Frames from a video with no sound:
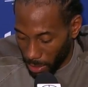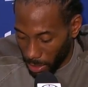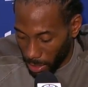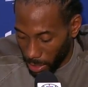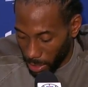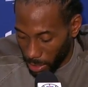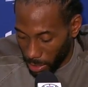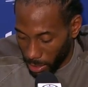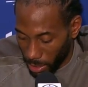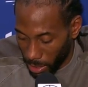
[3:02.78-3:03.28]
and
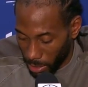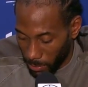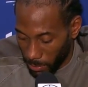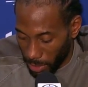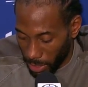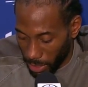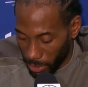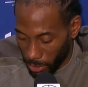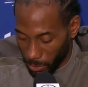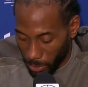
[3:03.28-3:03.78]
hit a
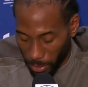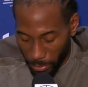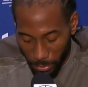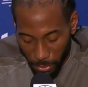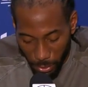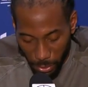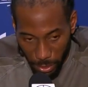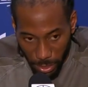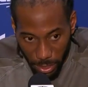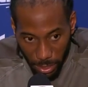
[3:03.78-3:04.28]
big three
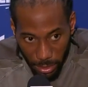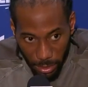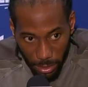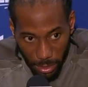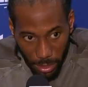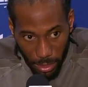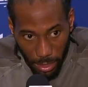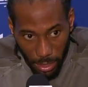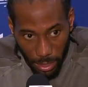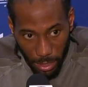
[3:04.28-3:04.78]
for us
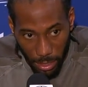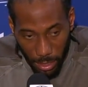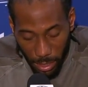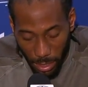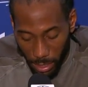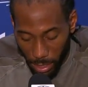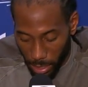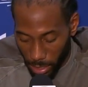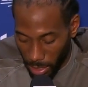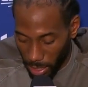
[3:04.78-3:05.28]

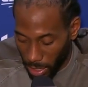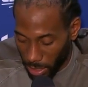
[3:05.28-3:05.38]
and